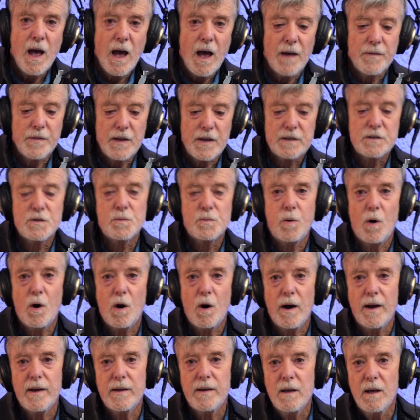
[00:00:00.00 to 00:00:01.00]
And that's
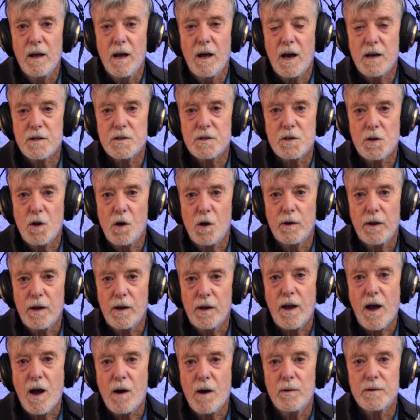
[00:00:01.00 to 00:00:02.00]
why as long
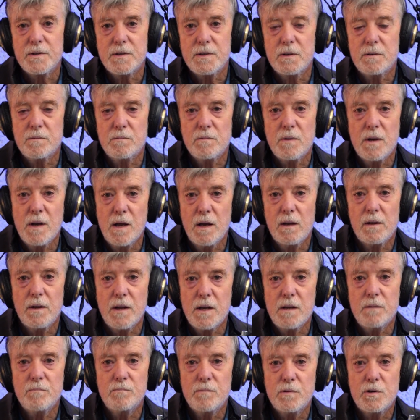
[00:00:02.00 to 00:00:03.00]
ago as
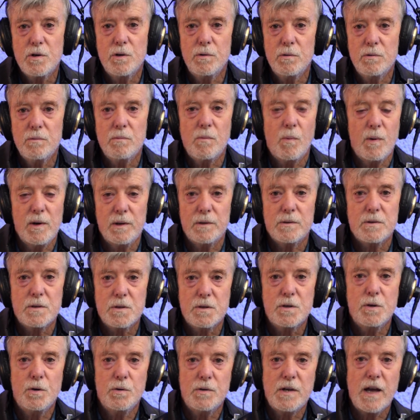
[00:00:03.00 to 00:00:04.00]
nearly 2
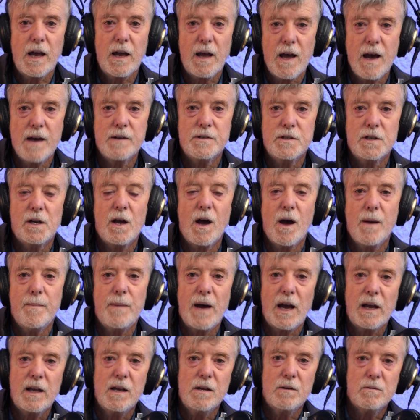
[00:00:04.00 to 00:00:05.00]
decades ago,
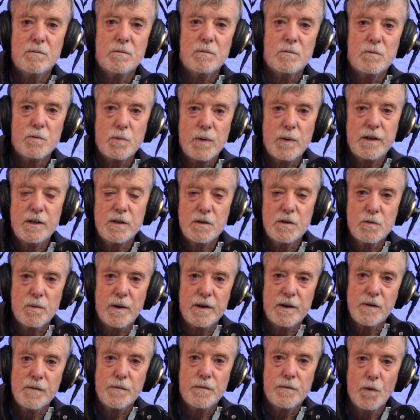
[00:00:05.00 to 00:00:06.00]
back in
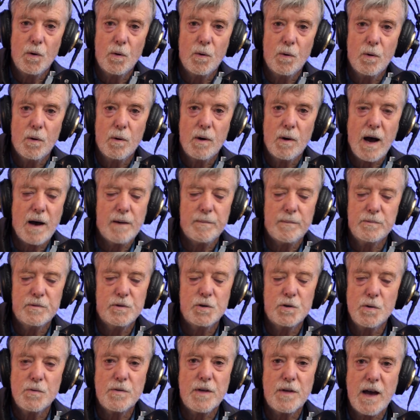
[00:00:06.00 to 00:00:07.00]

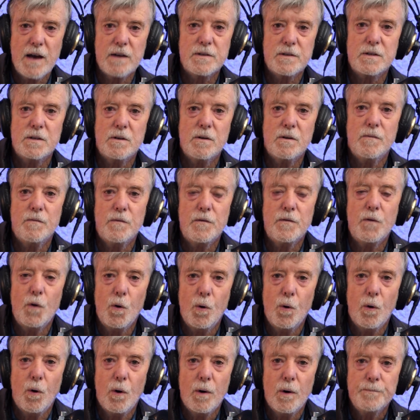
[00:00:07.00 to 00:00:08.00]

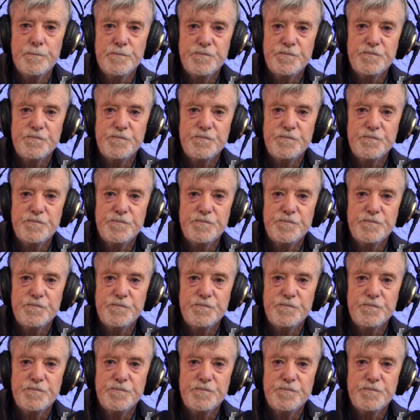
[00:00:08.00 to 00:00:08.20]
2004,